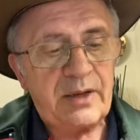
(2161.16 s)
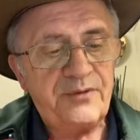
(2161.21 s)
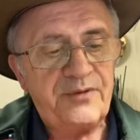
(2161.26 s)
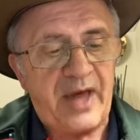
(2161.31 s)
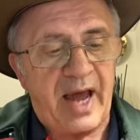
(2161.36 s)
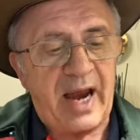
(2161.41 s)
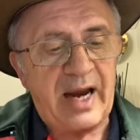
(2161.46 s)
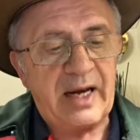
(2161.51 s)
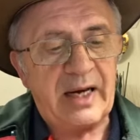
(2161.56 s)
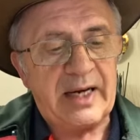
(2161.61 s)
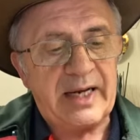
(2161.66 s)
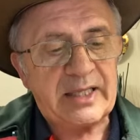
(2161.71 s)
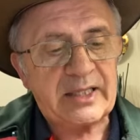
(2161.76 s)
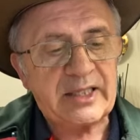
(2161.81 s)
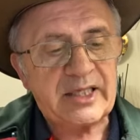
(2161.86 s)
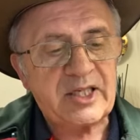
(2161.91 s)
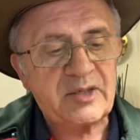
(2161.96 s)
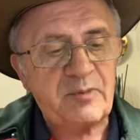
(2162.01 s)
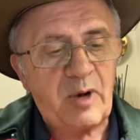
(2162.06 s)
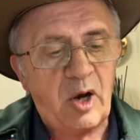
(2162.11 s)
They
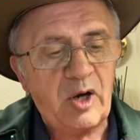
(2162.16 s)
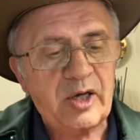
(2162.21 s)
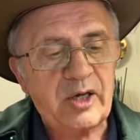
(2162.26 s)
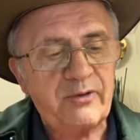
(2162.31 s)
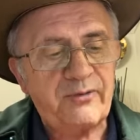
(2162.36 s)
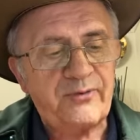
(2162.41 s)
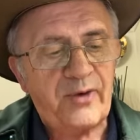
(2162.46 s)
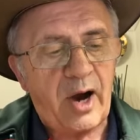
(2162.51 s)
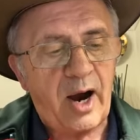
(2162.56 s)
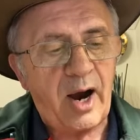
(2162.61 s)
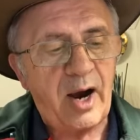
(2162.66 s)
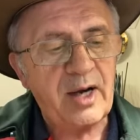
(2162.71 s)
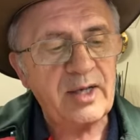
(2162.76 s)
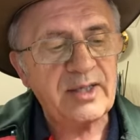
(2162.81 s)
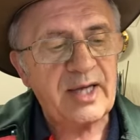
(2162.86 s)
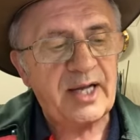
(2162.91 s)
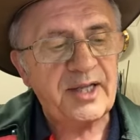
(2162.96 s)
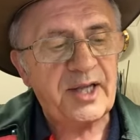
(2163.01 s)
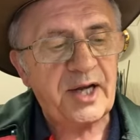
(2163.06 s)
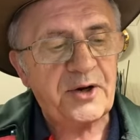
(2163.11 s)
lit smoky
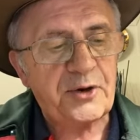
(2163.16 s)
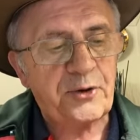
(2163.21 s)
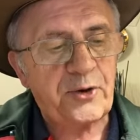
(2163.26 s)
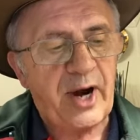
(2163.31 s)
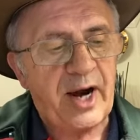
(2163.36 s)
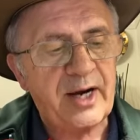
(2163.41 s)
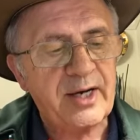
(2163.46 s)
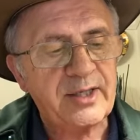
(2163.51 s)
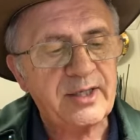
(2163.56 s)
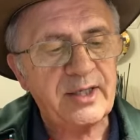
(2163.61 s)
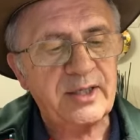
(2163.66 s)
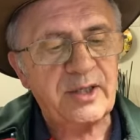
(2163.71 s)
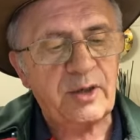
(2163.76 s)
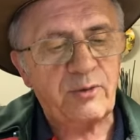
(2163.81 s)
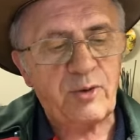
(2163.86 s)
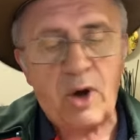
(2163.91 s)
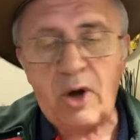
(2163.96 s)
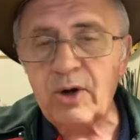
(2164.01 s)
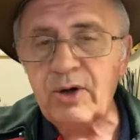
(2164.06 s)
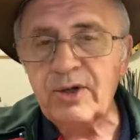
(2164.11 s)
fires under cracks in the
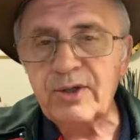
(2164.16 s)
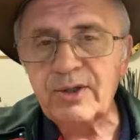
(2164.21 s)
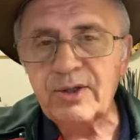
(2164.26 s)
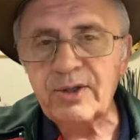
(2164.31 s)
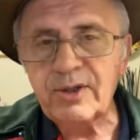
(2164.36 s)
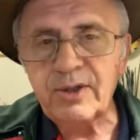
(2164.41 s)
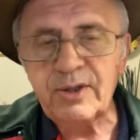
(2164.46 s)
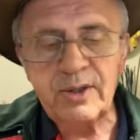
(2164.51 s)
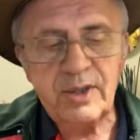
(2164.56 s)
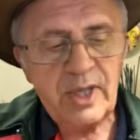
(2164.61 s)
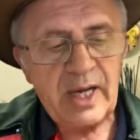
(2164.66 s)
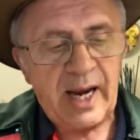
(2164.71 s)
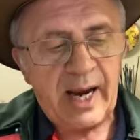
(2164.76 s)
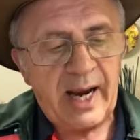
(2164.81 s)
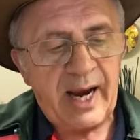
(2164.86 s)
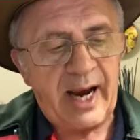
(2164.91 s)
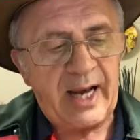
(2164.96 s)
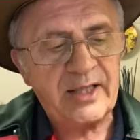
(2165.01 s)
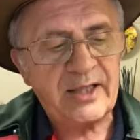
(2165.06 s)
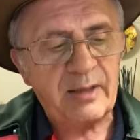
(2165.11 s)
rocks,
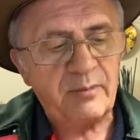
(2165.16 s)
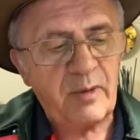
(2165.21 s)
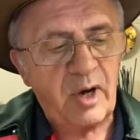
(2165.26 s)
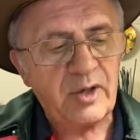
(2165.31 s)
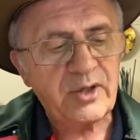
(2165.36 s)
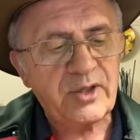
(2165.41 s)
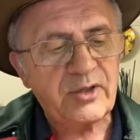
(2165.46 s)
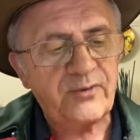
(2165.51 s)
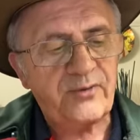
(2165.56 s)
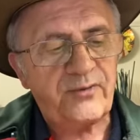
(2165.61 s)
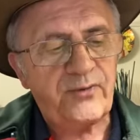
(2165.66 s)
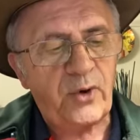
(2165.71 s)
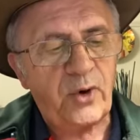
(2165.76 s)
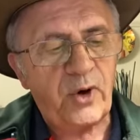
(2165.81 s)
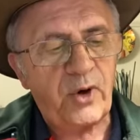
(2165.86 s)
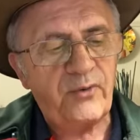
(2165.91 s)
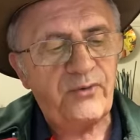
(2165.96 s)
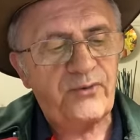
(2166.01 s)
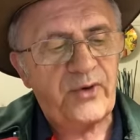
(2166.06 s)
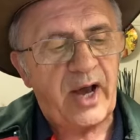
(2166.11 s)
and the moths
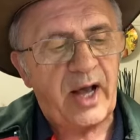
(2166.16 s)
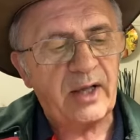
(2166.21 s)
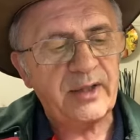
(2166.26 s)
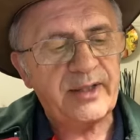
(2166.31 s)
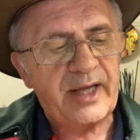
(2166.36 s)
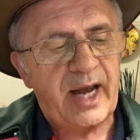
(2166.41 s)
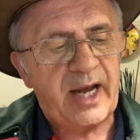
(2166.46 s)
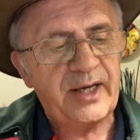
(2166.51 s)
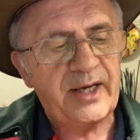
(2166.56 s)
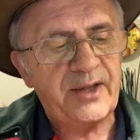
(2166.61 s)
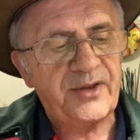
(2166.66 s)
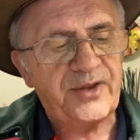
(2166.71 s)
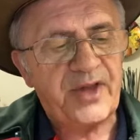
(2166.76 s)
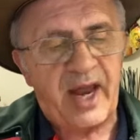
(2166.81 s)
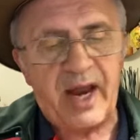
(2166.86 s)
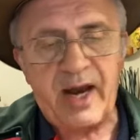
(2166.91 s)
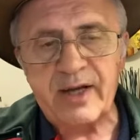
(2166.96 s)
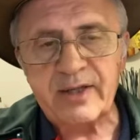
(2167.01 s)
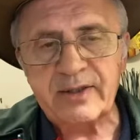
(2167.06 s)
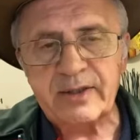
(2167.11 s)
fell down in
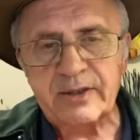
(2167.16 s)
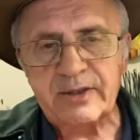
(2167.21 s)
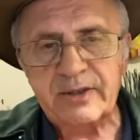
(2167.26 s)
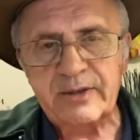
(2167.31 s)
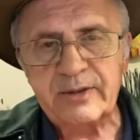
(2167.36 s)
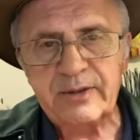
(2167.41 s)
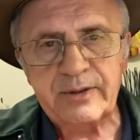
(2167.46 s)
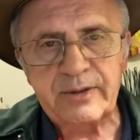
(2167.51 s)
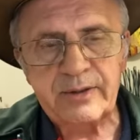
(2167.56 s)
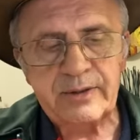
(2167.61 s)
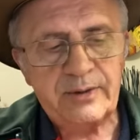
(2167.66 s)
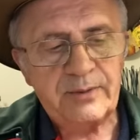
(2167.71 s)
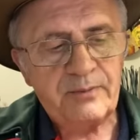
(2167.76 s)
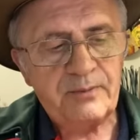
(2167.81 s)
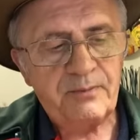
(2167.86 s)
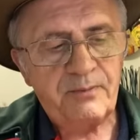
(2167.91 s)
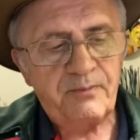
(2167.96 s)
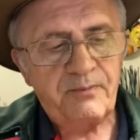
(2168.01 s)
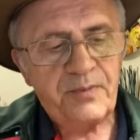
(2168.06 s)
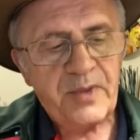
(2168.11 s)
thousands.
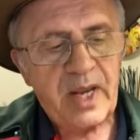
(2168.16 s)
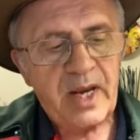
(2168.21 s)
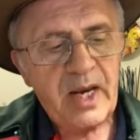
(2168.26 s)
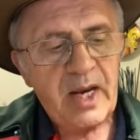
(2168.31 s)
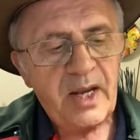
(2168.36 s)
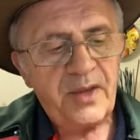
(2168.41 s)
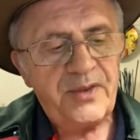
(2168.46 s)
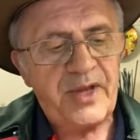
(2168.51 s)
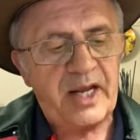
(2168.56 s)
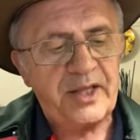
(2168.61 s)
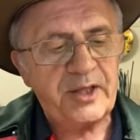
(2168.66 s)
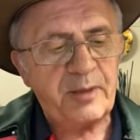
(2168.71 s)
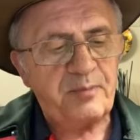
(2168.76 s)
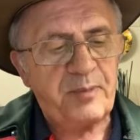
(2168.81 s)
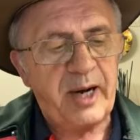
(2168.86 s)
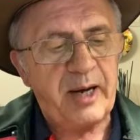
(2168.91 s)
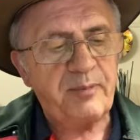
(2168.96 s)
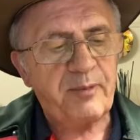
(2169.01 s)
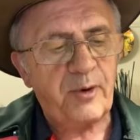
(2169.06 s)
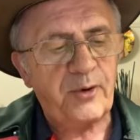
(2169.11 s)
Then the
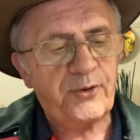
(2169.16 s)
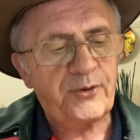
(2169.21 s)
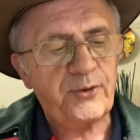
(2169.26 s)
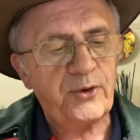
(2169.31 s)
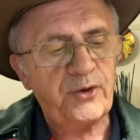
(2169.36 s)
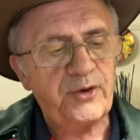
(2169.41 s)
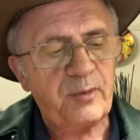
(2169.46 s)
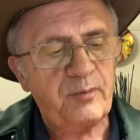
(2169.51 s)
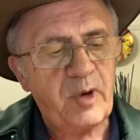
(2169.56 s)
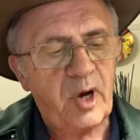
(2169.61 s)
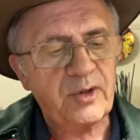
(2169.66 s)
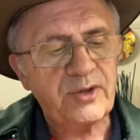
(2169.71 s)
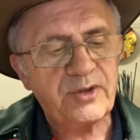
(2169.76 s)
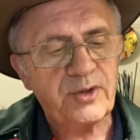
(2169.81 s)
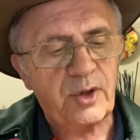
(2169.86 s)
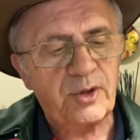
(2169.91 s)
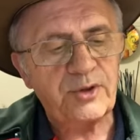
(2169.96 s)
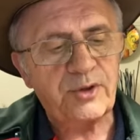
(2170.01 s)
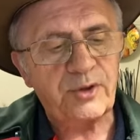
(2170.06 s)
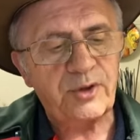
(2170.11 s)
people threw the moths
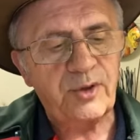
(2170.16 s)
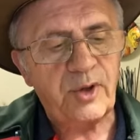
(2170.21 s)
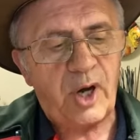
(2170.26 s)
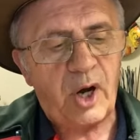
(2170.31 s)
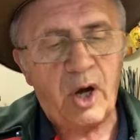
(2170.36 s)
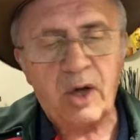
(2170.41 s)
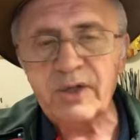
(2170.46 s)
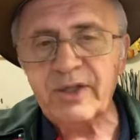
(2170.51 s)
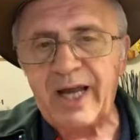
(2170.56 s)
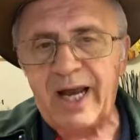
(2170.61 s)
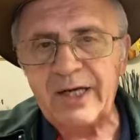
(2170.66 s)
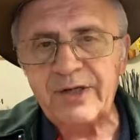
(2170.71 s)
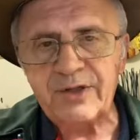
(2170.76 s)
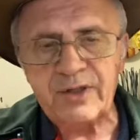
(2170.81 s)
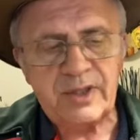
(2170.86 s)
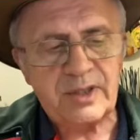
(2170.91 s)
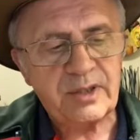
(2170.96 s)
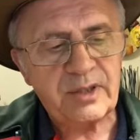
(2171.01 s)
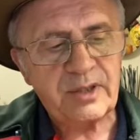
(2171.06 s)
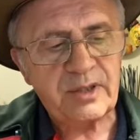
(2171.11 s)
onto hot
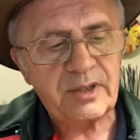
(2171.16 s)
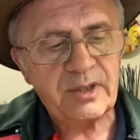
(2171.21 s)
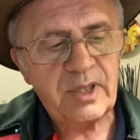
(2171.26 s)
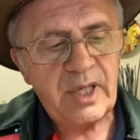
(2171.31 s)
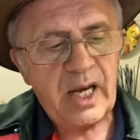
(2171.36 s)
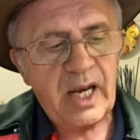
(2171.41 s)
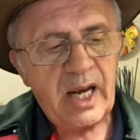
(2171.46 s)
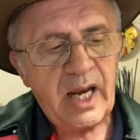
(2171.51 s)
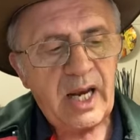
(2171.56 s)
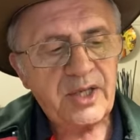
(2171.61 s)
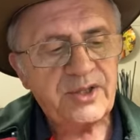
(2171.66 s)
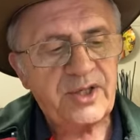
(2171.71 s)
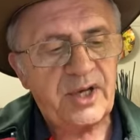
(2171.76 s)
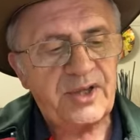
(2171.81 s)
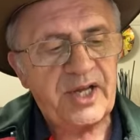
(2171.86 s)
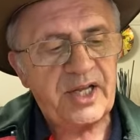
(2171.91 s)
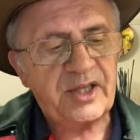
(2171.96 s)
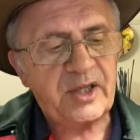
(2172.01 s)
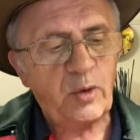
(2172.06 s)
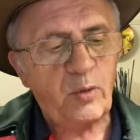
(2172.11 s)
ashes so
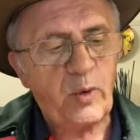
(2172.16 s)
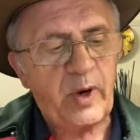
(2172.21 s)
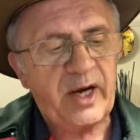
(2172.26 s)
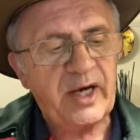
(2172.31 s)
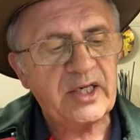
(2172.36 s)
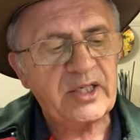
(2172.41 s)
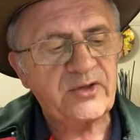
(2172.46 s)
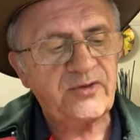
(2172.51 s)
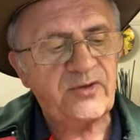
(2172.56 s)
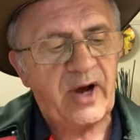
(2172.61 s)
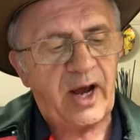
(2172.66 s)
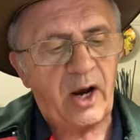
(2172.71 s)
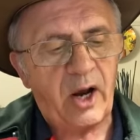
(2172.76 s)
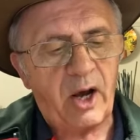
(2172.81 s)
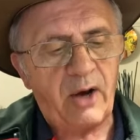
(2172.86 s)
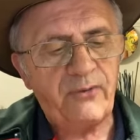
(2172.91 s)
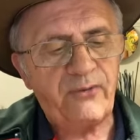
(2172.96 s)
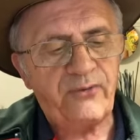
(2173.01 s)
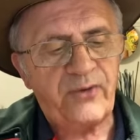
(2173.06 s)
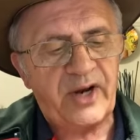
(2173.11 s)
that the wings fell
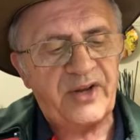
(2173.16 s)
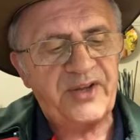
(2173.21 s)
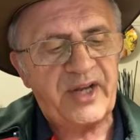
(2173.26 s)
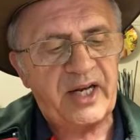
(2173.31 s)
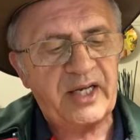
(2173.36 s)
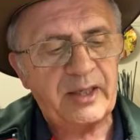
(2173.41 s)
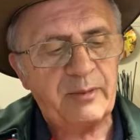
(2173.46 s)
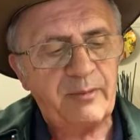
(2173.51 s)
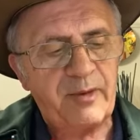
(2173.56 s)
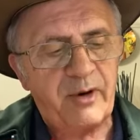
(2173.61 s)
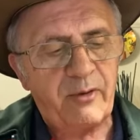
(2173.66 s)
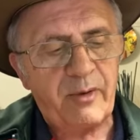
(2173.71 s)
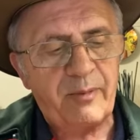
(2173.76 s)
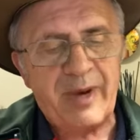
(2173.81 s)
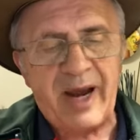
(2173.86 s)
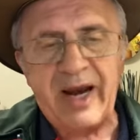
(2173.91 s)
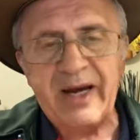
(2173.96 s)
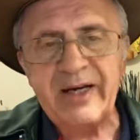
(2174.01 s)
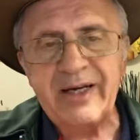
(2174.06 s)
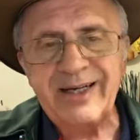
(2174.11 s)
off, and then the
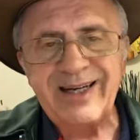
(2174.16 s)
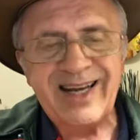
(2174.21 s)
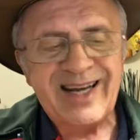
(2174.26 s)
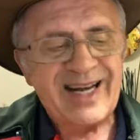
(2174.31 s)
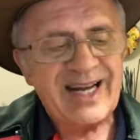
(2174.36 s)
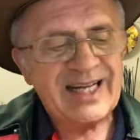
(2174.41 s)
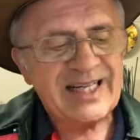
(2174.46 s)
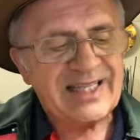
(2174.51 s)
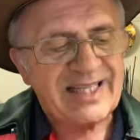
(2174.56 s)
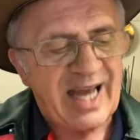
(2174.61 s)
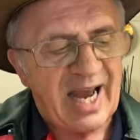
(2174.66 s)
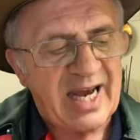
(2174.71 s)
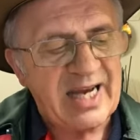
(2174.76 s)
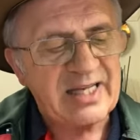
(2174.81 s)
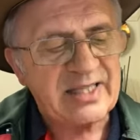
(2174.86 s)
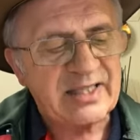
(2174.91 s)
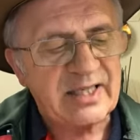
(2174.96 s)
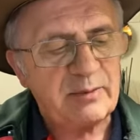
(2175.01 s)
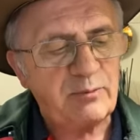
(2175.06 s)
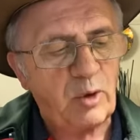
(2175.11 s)
remaining
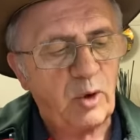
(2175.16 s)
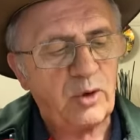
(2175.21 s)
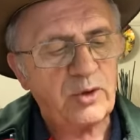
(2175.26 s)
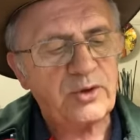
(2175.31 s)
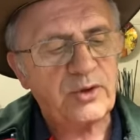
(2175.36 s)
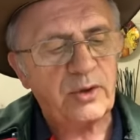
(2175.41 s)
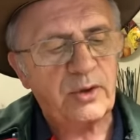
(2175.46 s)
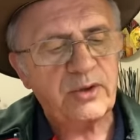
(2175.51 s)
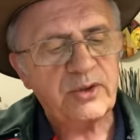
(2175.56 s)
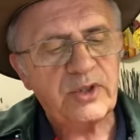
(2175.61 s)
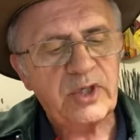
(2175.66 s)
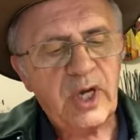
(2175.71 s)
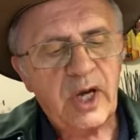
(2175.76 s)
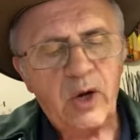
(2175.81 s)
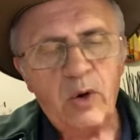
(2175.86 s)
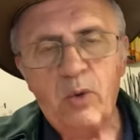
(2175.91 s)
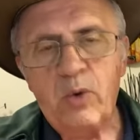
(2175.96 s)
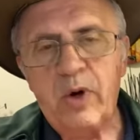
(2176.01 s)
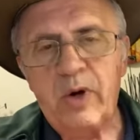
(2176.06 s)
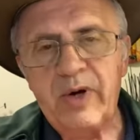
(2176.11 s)
tasty morsels
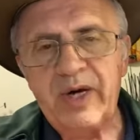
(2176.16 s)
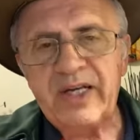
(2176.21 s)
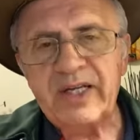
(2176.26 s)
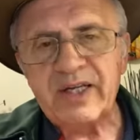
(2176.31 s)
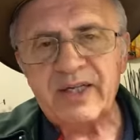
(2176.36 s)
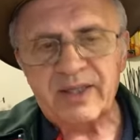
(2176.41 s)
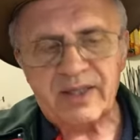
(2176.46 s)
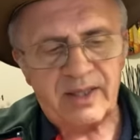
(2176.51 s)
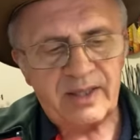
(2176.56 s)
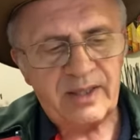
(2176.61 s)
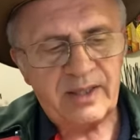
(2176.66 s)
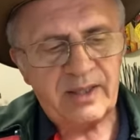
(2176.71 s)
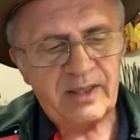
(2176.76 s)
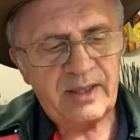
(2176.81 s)
were eaten.